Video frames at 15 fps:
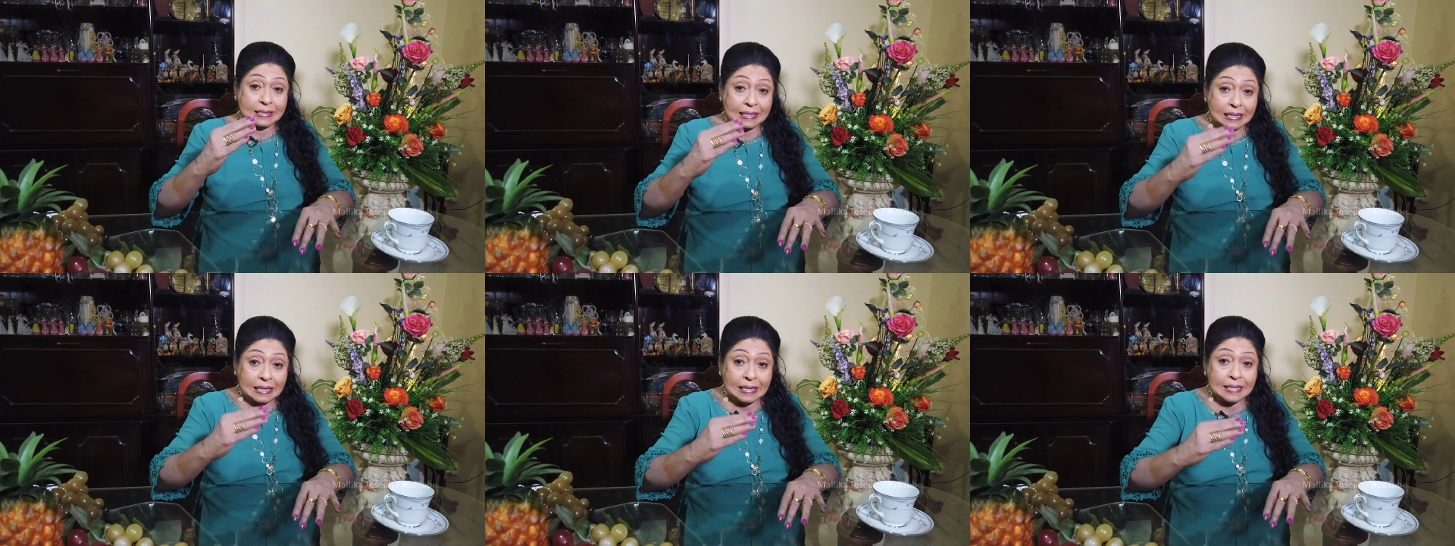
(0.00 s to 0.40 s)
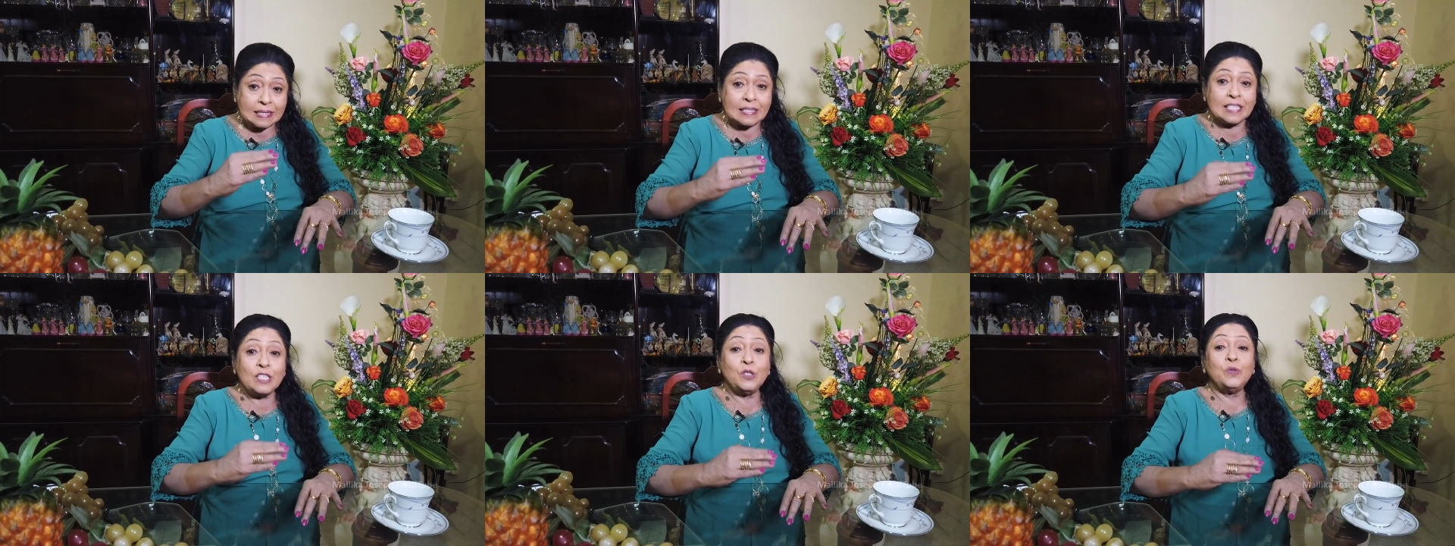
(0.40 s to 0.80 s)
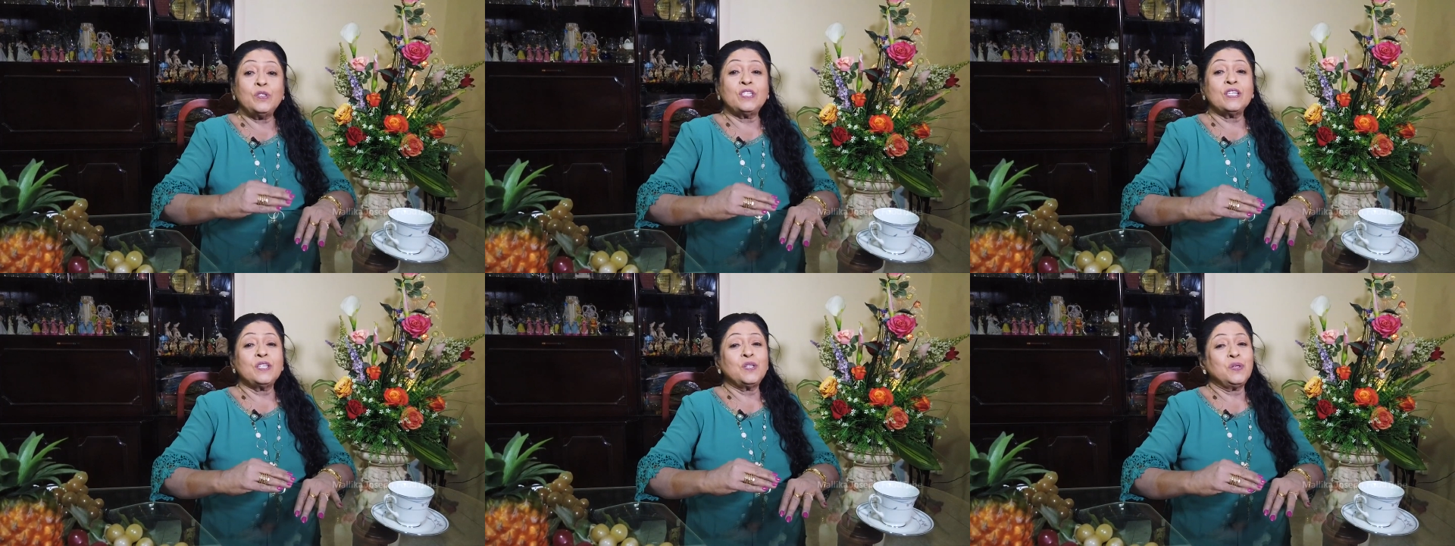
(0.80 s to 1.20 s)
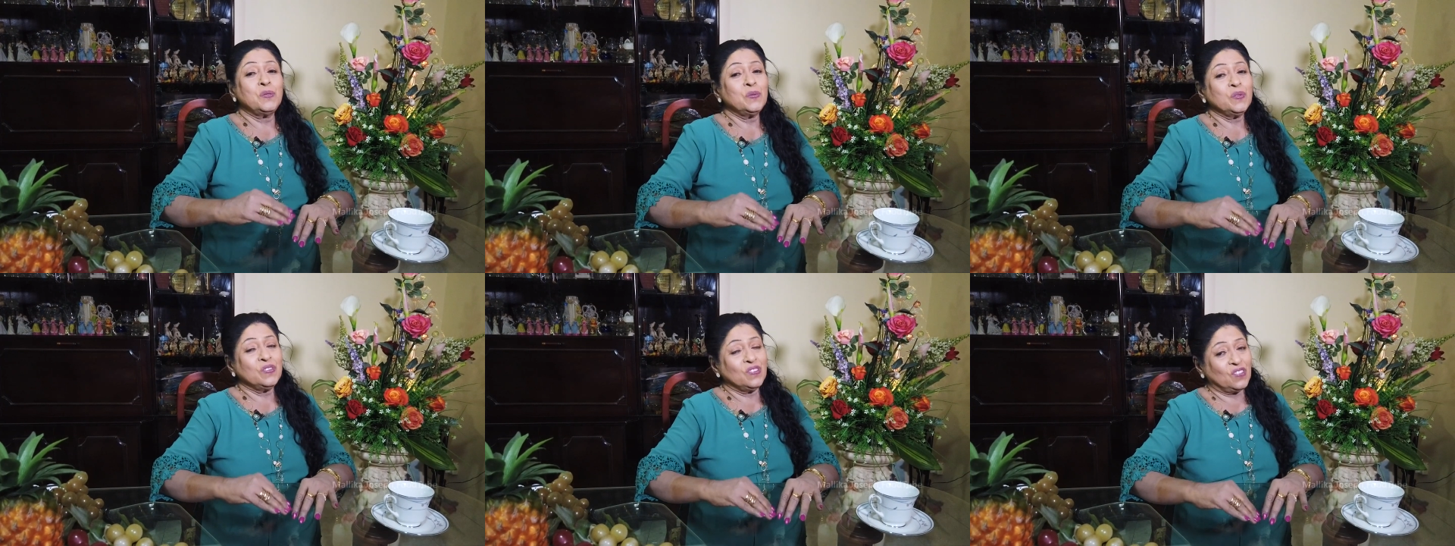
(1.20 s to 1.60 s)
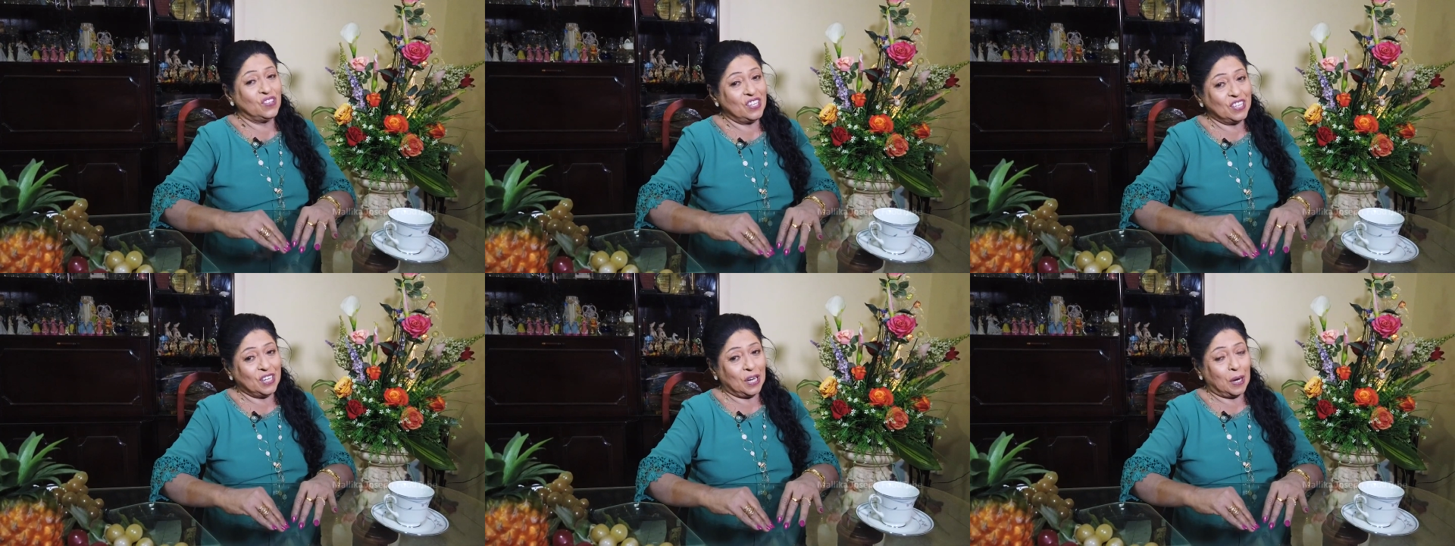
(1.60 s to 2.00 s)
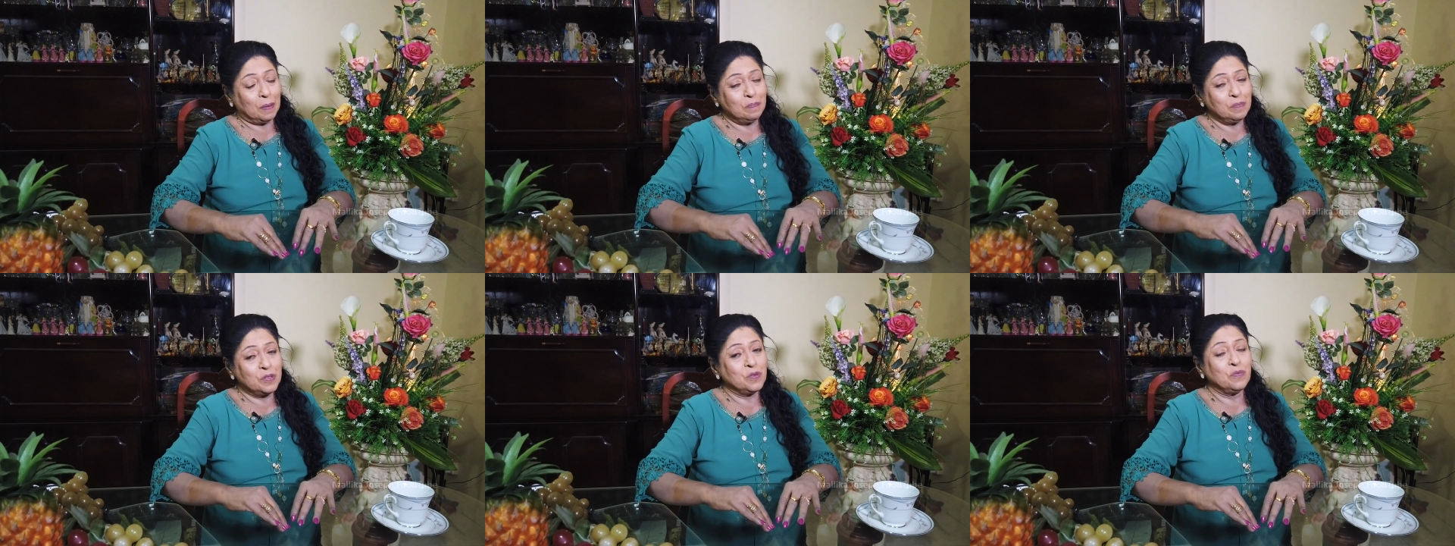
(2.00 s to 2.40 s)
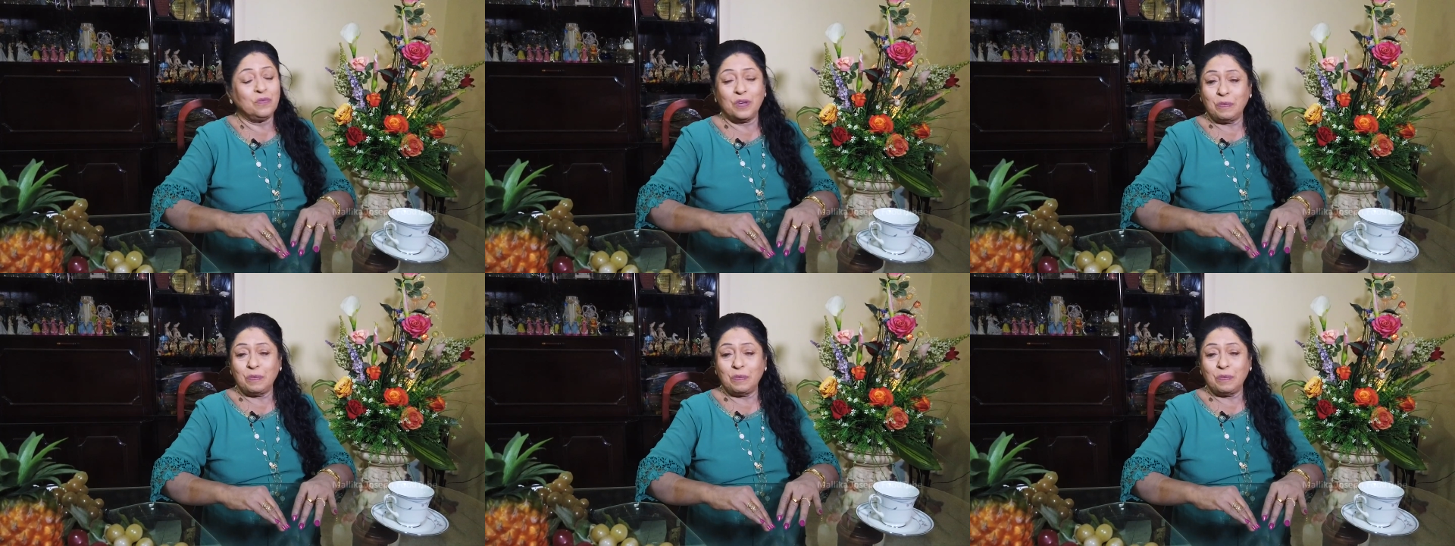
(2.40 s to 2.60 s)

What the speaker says: till it reduces to 3 cups